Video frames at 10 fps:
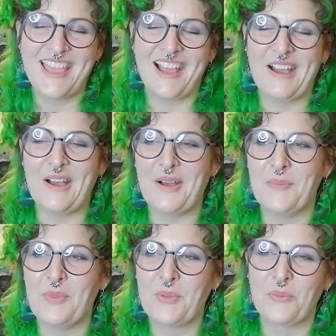
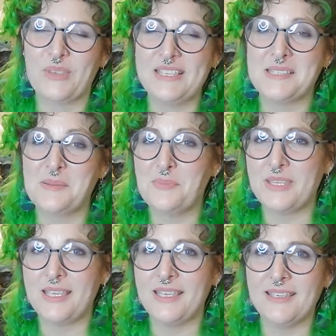The reason
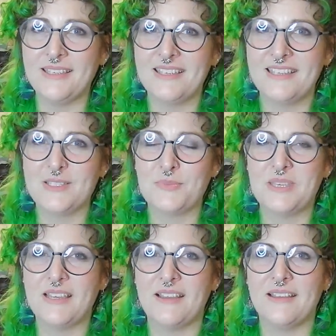being is
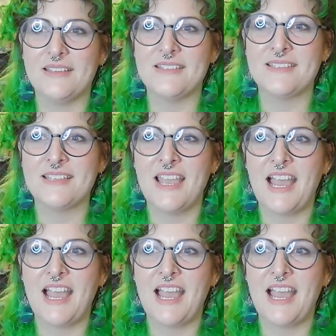because